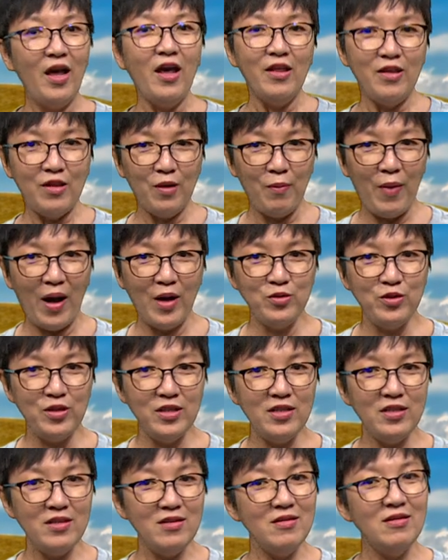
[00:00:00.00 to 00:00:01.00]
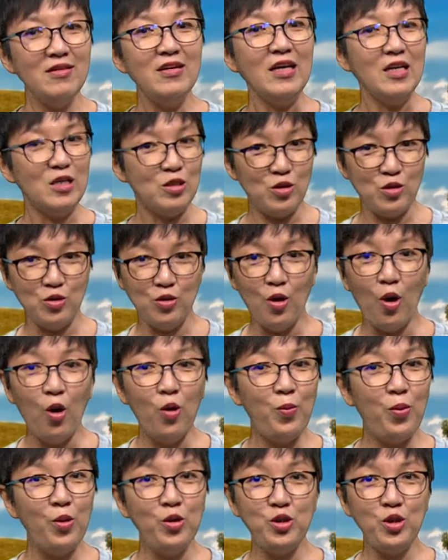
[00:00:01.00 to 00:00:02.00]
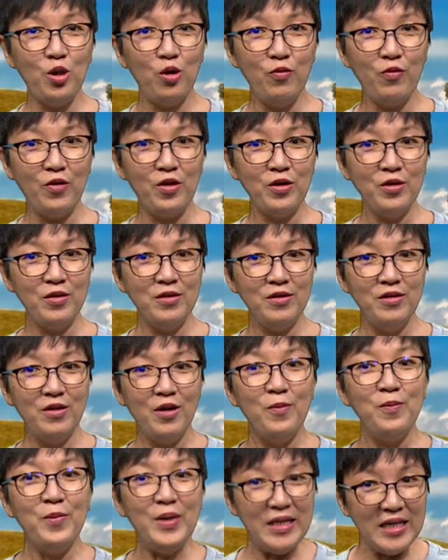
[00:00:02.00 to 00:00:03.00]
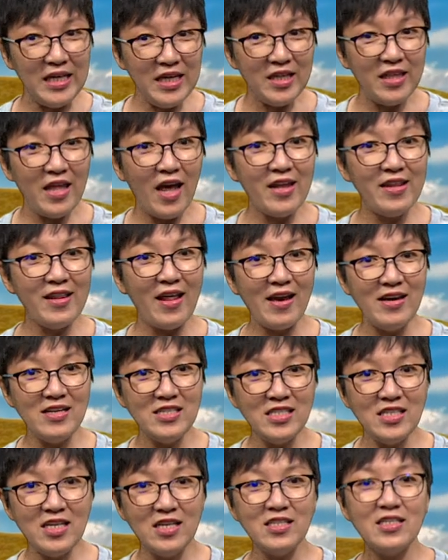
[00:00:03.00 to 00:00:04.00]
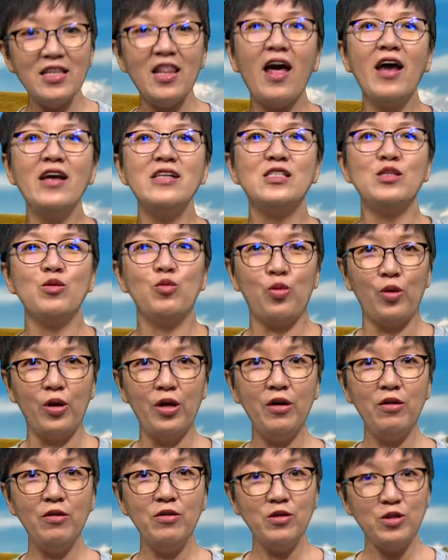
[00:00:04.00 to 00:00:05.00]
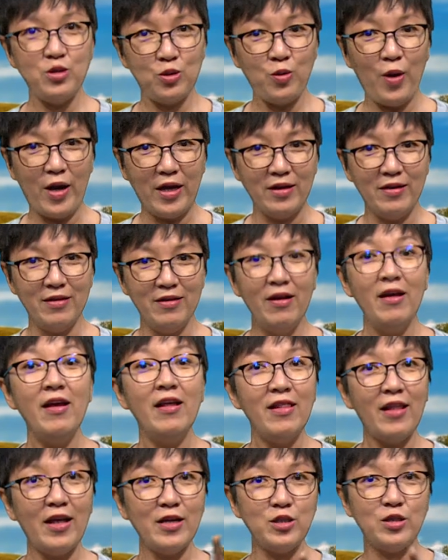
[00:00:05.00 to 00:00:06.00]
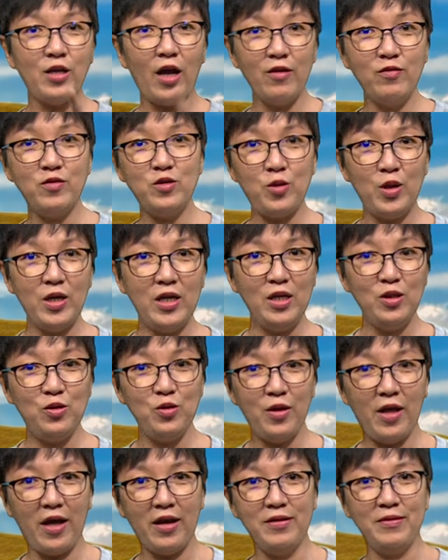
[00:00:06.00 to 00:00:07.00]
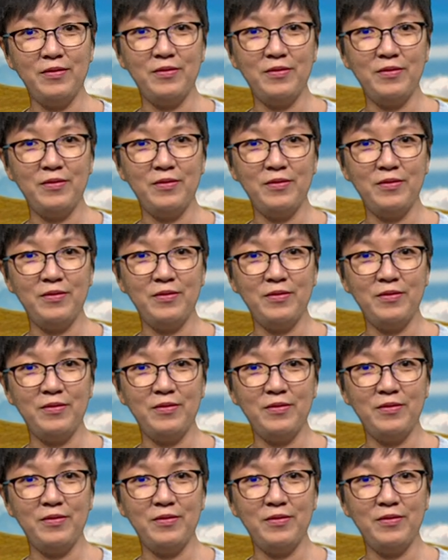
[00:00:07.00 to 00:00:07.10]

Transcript: the mountain is no pushover. Beneath that niceness lies real strength. Let's dive straight into that.